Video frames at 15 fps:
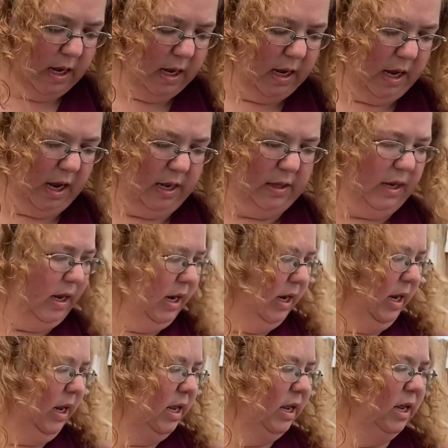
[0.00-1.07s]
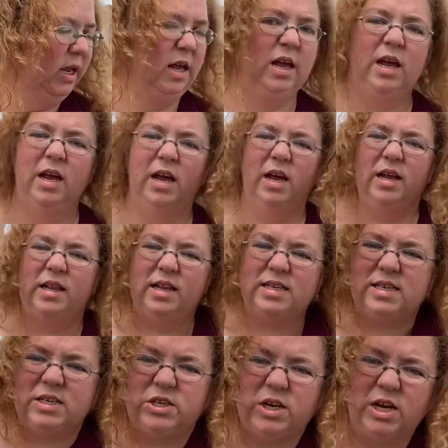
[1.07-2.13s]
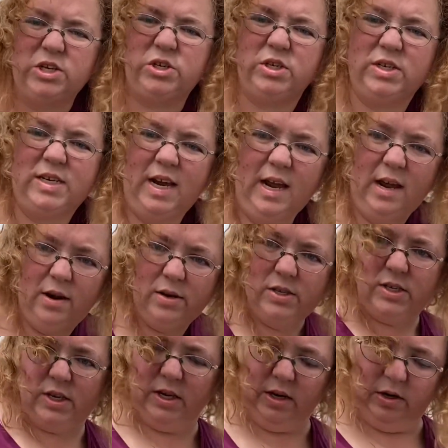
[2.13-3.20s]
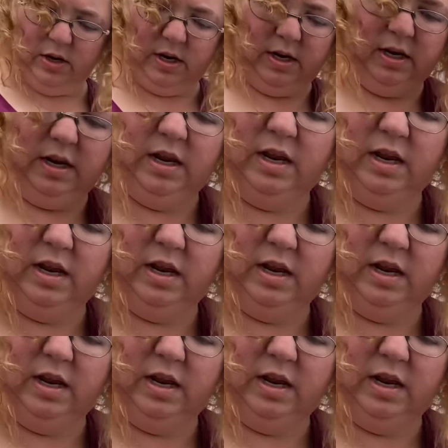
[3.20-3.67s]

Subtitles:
And then let's adjust you down so you can